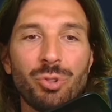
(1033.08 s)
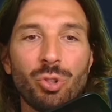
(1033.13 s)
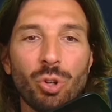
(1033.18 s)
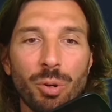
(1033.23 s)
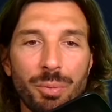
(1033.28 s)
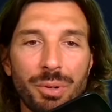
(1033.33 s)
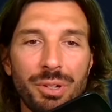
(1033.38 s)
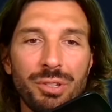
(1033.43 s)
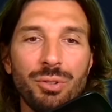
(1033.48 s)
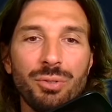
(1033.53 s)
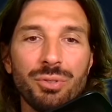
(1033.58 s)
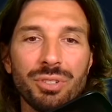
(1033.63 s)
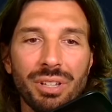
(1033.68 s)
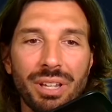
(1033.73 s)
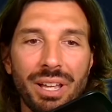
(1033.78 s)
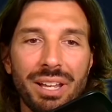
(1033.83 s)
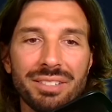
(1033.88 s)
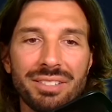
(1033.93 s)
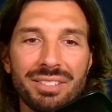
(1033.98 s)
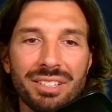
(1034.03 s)
dormant news in the
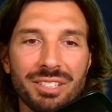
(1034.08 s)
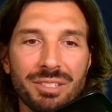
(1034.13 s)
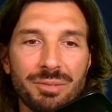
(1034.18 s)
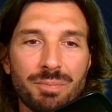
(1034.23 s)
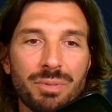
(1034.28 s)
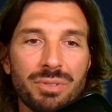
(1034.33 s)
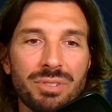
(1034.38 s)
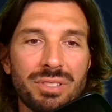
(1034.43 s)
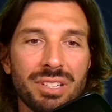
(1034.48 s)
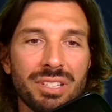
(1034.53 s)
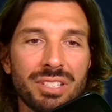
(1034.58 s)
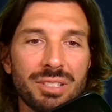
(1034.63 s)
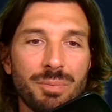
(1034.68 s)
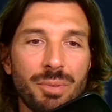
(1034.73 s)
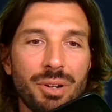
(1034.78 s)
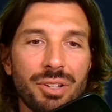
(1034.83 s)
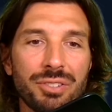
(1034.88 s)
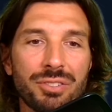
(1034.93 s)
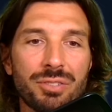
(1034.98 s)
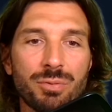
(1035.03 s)
last six six
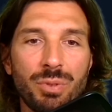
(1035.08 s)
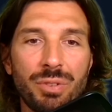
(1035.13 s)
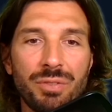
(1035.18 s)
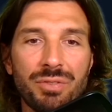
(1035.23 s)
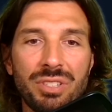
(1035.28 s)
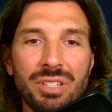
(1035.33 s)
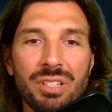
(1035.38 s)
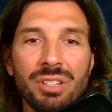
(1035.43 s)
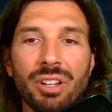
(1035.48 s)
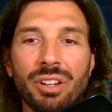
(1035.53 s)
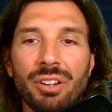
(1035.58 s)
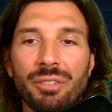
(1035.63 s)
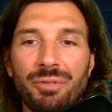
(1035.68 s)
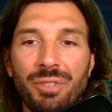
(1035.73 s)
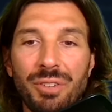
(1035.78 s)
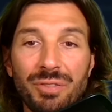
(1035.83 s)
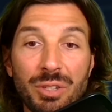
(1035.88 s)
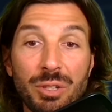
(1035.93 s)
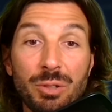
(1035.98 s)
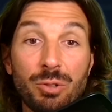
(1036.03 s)
months. We've seen a lot of
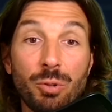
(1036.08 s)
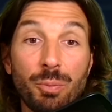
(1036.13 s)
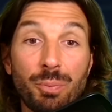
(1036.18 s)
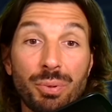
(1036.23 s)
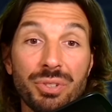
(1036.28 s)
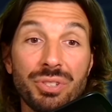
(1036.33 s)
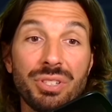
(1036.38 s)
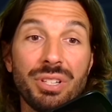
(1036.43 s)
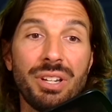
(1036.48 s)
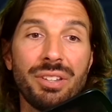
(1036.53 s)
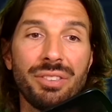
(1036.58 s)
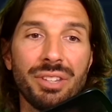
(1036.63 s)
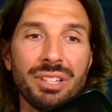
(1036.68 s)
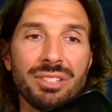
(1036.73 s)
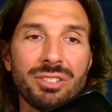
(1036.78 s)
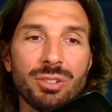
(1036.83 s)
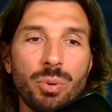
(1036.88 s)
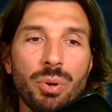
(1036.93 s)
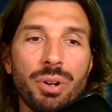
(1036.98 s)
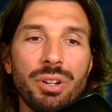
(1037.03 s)
52%.
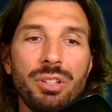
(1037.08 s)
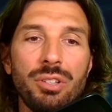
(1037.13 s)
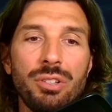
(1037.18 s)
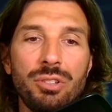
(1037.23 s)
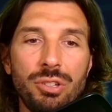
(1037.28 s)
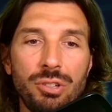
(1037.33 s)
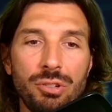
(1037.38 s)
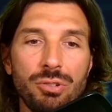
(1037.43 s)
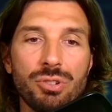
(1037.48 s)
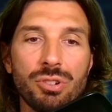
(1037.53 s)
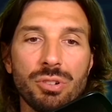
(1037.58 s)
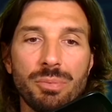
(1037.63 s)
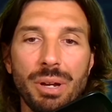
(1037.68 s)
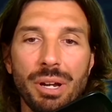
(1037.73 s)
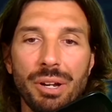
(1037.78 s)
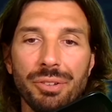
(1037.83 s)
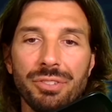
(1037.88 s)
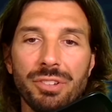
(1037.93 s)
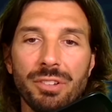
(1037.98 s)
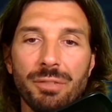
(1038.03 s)
That's quite a huge
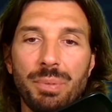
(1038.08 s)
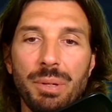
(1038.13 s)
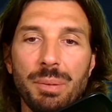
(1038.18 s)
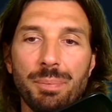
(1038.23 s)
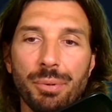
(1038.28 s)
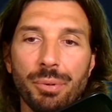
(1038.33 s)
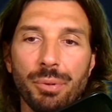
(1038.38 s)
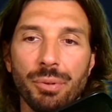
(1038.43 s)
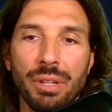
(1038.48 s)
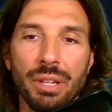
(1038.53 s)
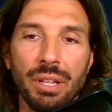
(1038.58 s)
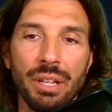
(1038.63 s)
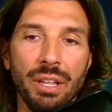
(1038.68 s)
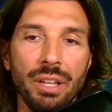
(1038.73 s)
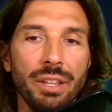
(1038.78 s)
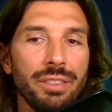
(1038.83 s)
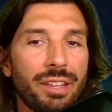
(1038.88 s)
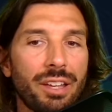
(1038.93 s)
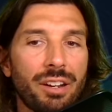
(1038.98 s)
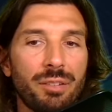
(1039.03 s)
amount of people
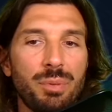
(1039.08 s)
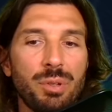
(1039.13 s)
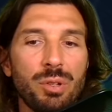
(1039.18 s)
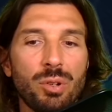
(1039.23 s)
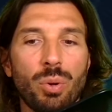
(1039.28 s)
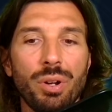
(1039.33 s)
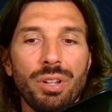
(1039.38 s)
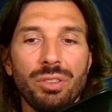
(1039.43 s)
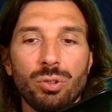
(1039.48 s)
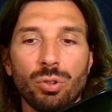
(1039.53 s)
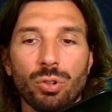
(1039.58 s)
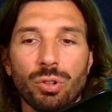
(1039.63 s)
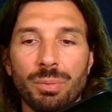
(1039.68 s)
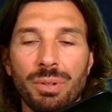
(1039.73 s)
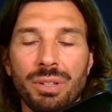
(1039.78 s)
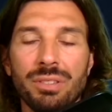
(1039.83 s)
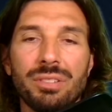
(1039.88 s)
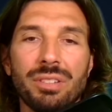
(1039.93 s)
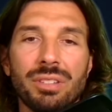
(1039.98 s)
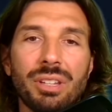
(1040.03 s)
that have been quite
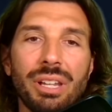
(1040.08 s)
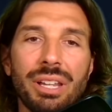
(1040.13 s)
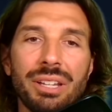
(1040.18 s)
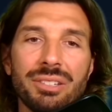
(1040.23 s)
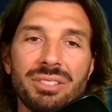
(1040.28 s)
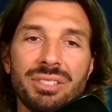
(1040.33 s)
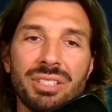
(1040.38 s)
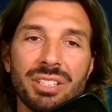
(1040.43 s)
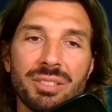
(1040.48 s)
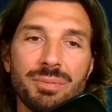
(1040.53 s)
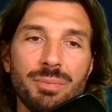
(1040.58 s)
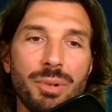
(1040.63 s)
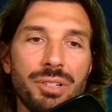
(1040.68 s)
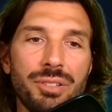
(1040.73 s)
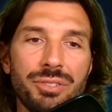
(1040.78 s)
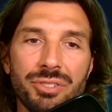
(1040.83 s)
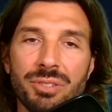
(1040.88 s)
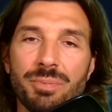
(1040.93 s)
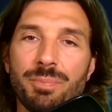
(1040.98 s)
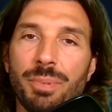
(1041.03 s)
dormant in the last six
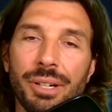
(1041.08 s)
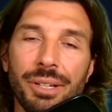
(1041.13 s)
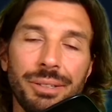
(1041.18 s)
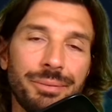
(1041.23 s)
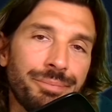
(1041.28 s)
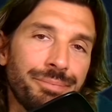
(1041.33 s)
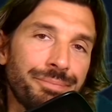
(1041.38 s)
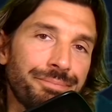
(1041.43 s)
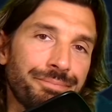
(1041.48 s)
months, but